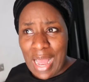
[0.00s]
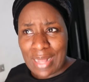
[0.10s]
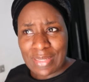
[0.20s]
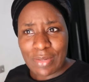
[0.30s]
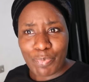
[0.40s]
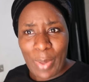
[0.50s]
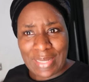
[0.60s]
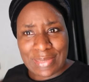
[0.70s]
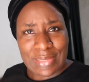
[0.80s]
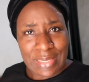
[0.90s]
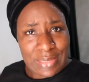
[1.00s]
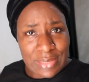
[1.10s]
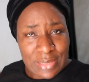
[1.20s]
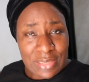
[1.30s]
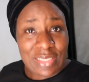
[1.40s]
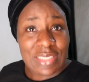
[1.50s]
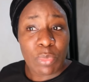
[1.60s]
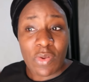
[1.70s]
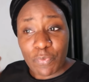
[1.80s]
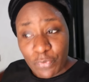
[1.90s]
I think past six,
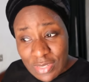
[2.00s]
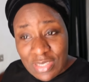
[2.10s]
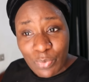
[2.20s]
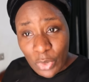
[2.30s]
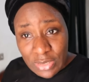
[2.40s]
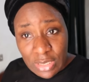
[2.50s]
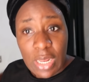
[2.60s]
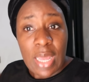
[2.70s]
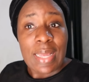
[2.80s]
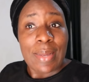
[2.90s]
since, since morning,